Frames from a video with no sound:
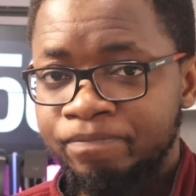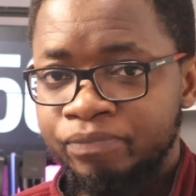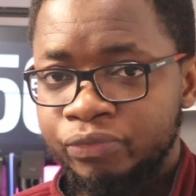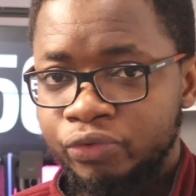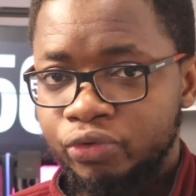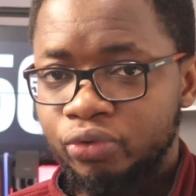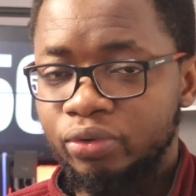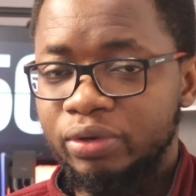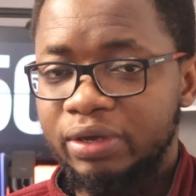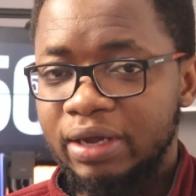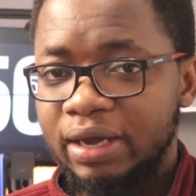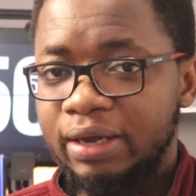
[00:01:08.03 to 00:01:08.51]

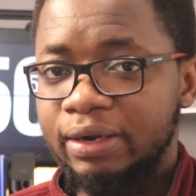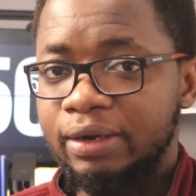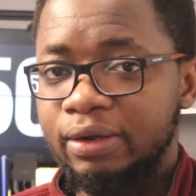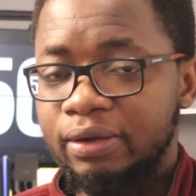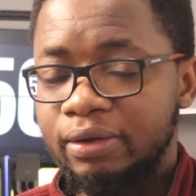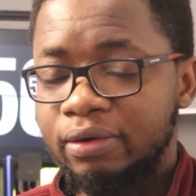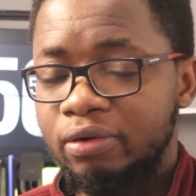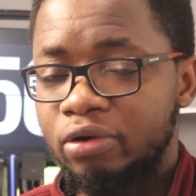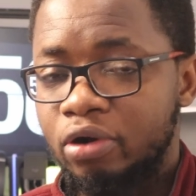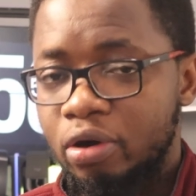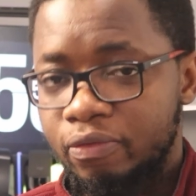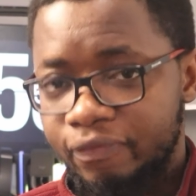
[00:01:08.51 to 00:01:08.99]
So get
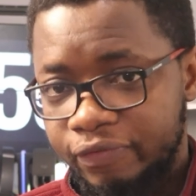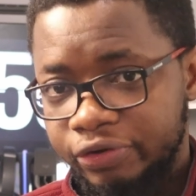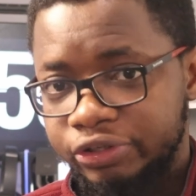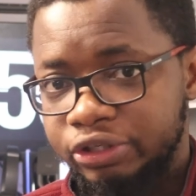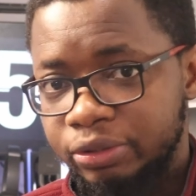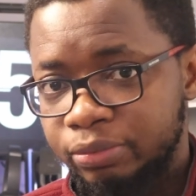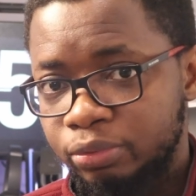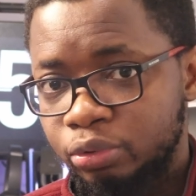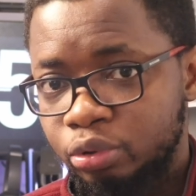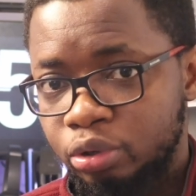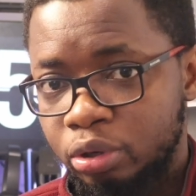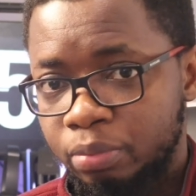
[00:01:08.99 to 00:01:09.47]
a
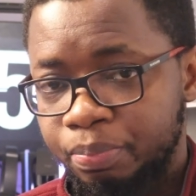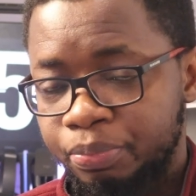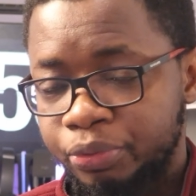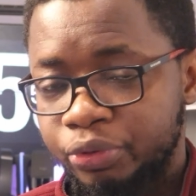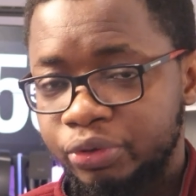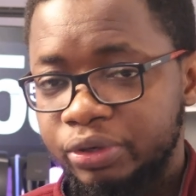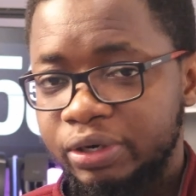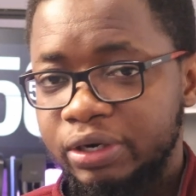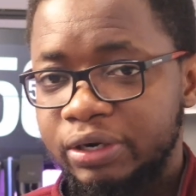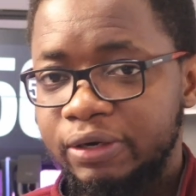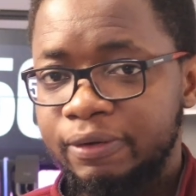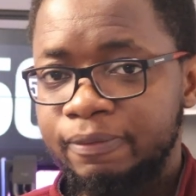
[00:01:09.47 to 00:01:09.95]
comfortable
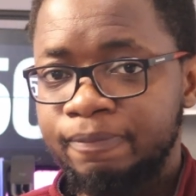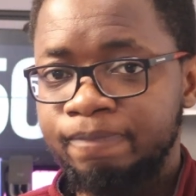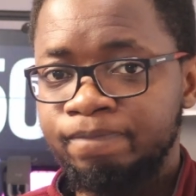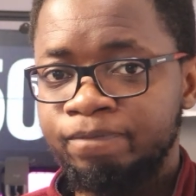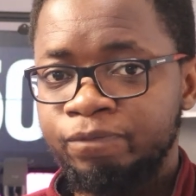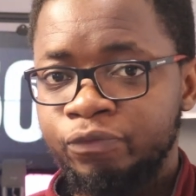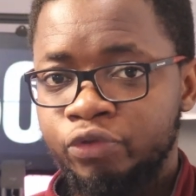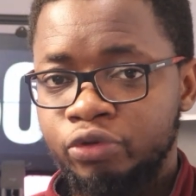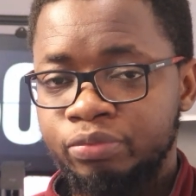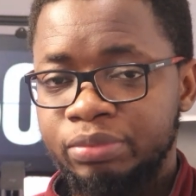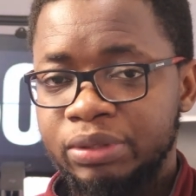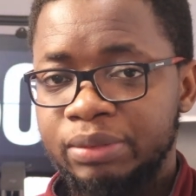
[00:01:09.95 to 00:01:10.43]
computer
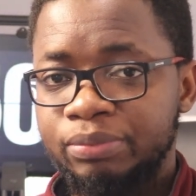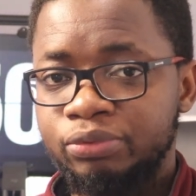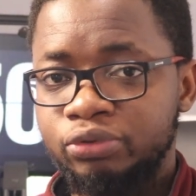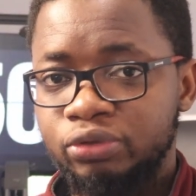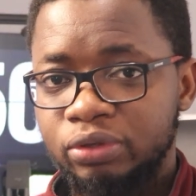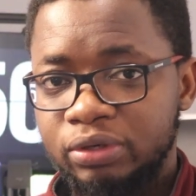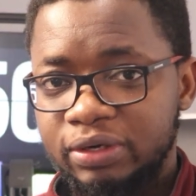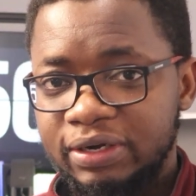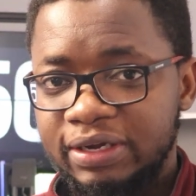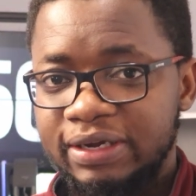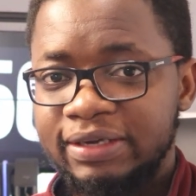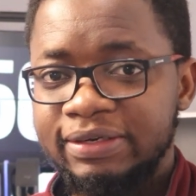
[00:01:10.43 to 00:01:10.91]
to be able
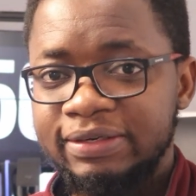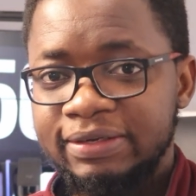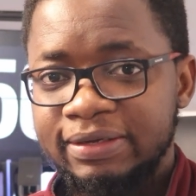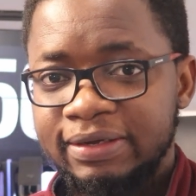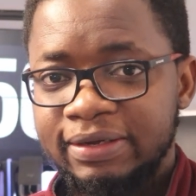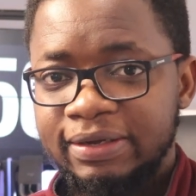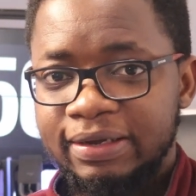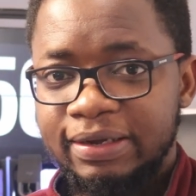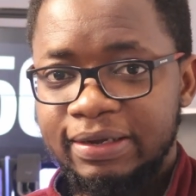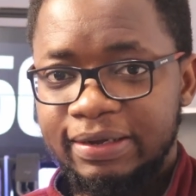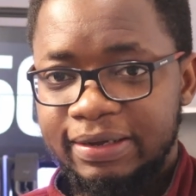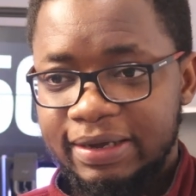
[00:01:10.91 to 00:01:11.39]
to learn,
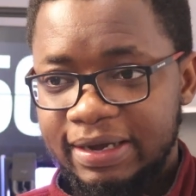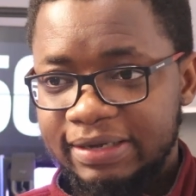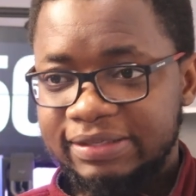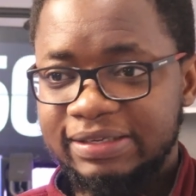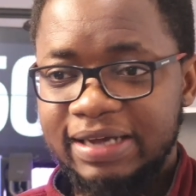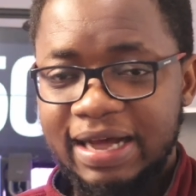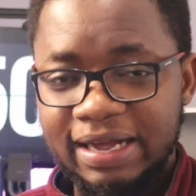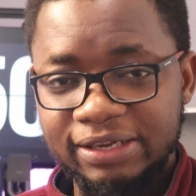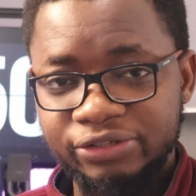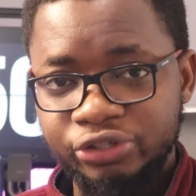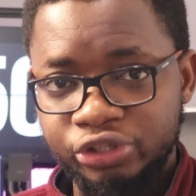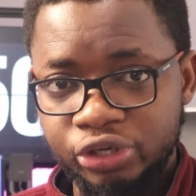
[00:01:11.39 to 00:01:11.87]
get
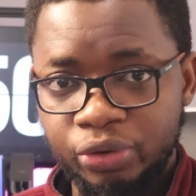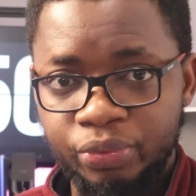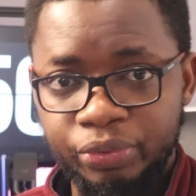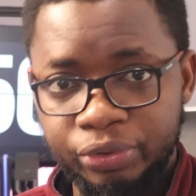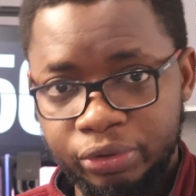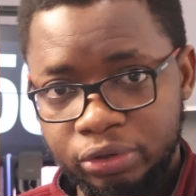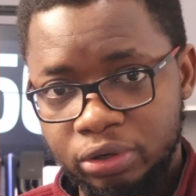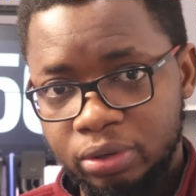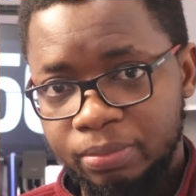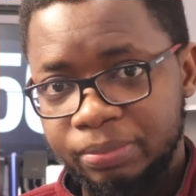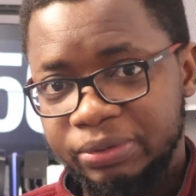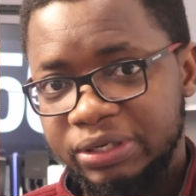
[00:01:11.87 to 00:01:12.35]
hands-on
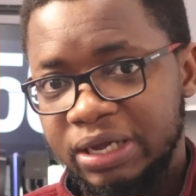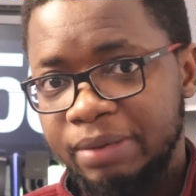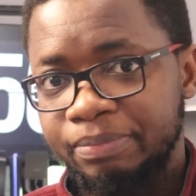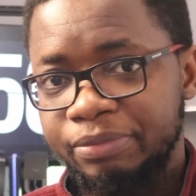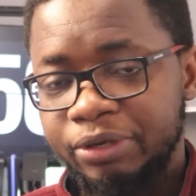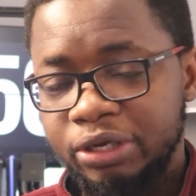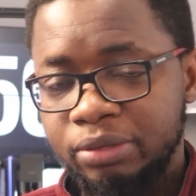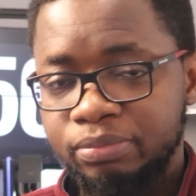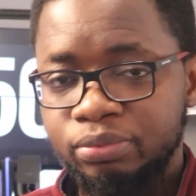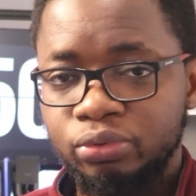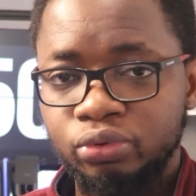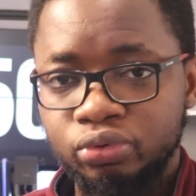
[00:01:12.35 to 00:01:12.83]
with the computer,
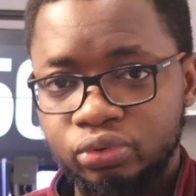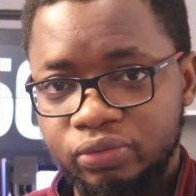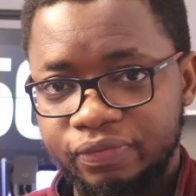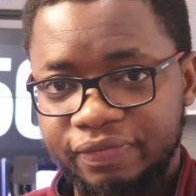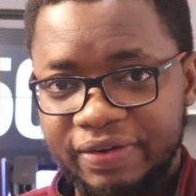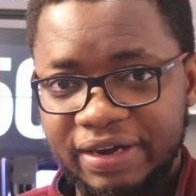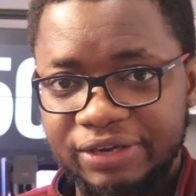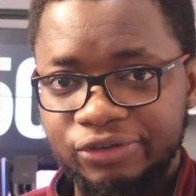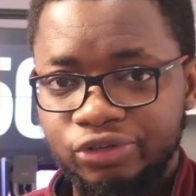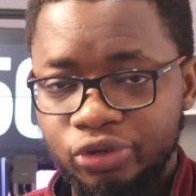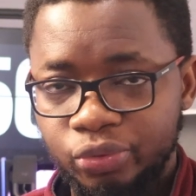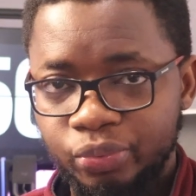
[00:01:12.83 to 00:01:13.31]
be able to
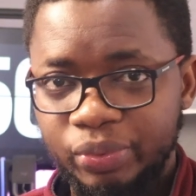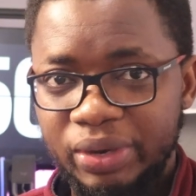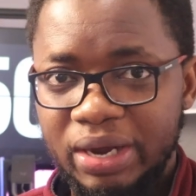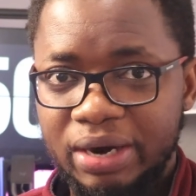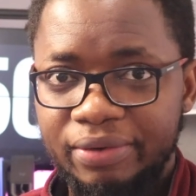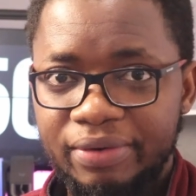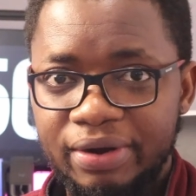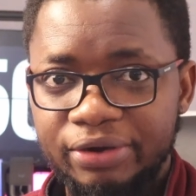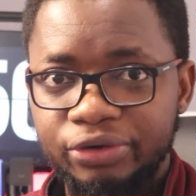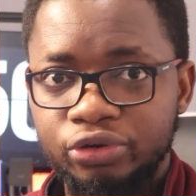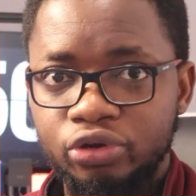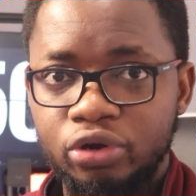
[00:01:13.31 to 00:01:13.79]
find your way
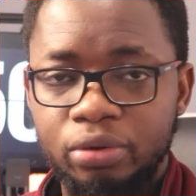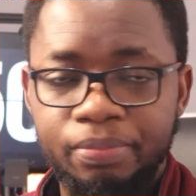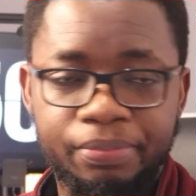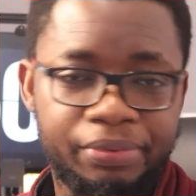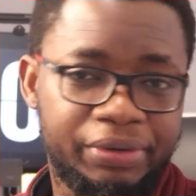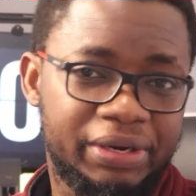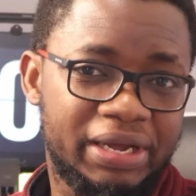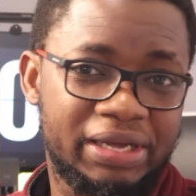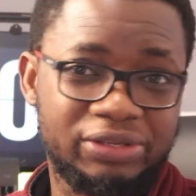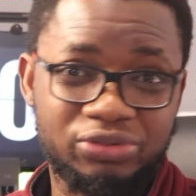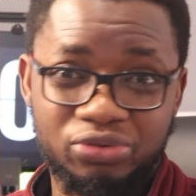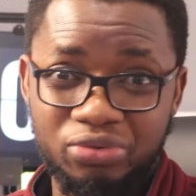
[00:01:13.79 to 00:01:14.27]
around the
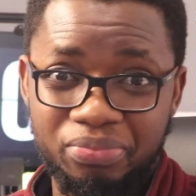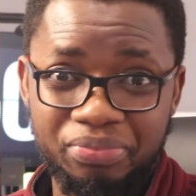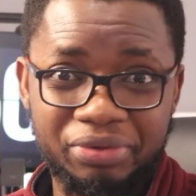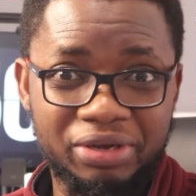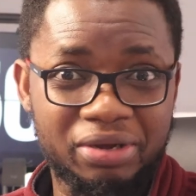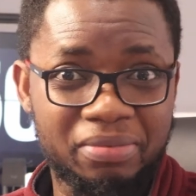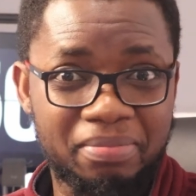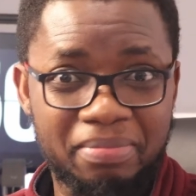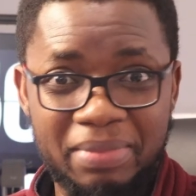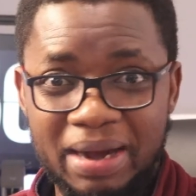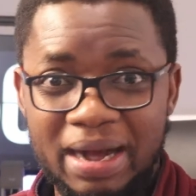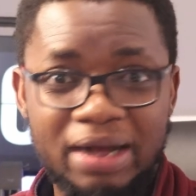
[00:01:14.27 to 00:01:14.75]
computer. It could
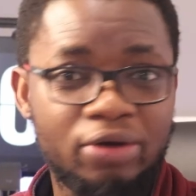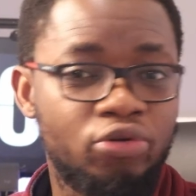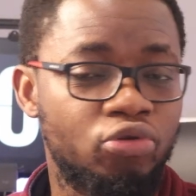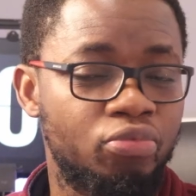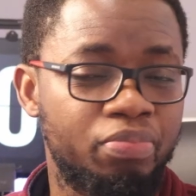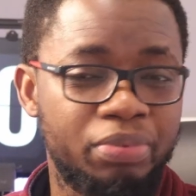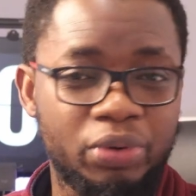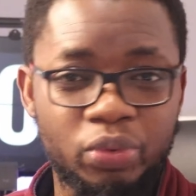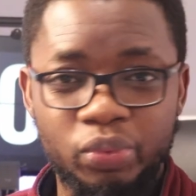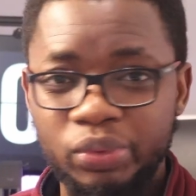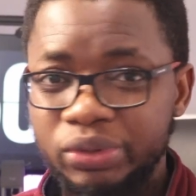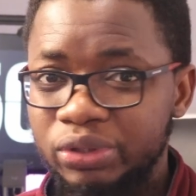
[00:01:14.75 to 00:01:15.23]
be a Mac,
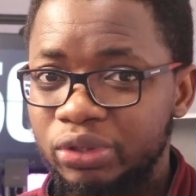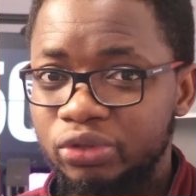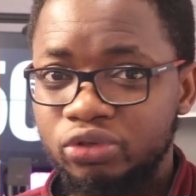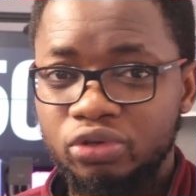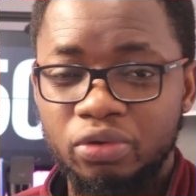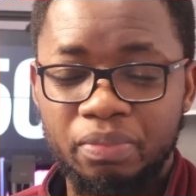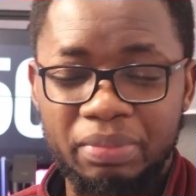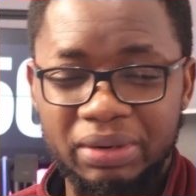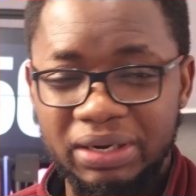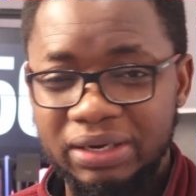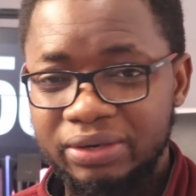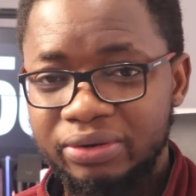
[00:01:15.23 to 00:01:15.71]
could be Windows,
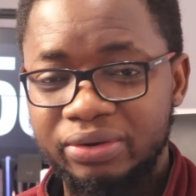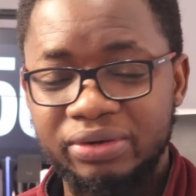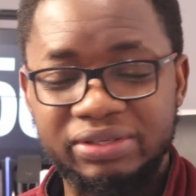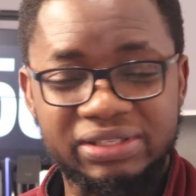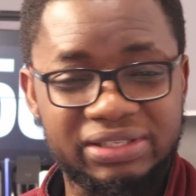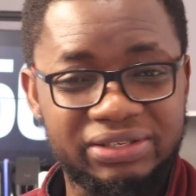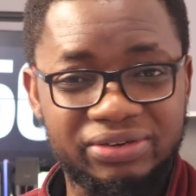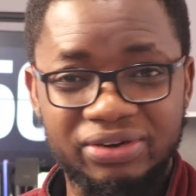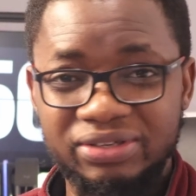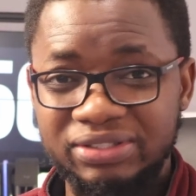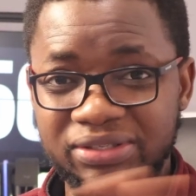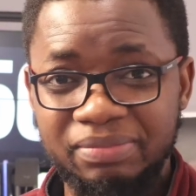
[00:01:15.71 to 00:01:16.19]
could be
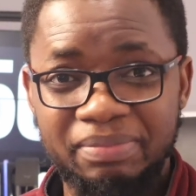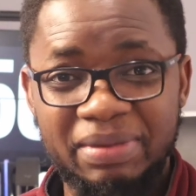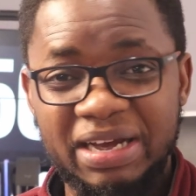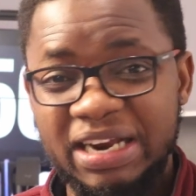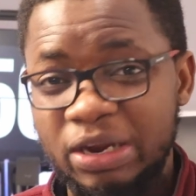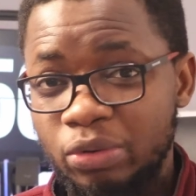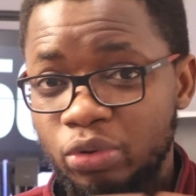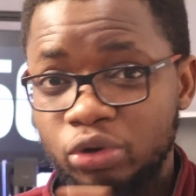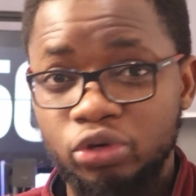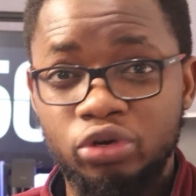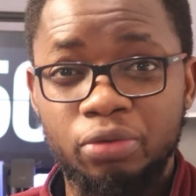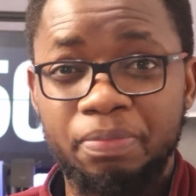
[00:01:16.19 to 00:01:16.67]
Linux. It doesn't
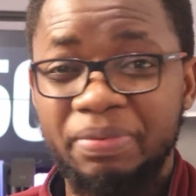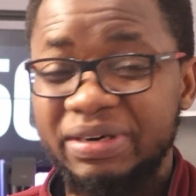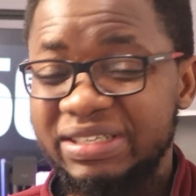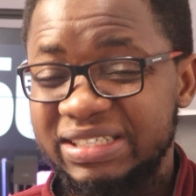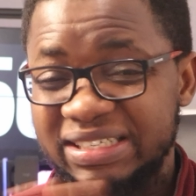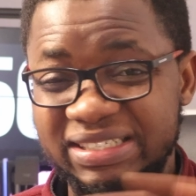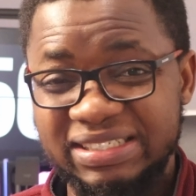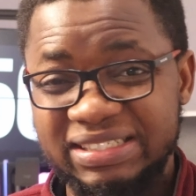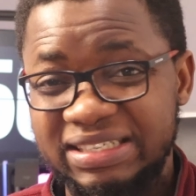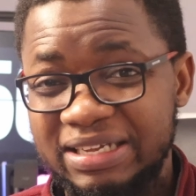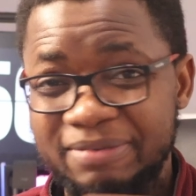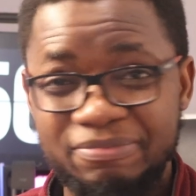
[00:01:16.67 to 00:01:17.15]
matter what
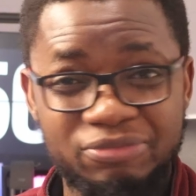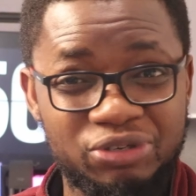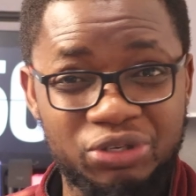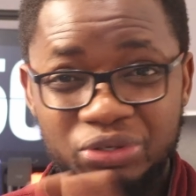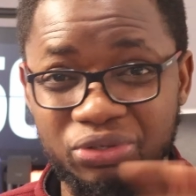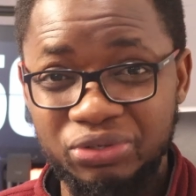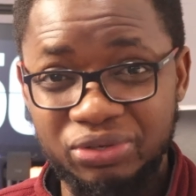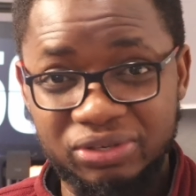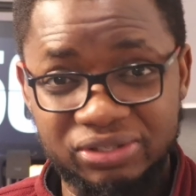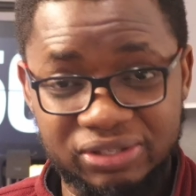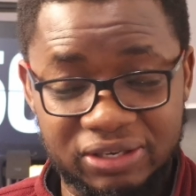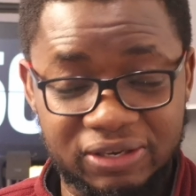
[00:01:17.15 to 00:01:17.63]
operating system you're
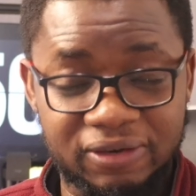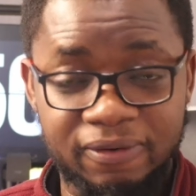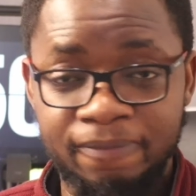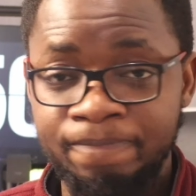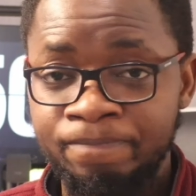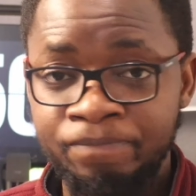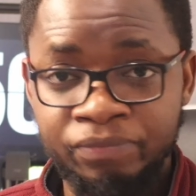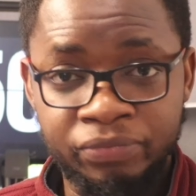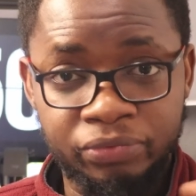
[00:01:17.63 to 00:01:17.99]
using.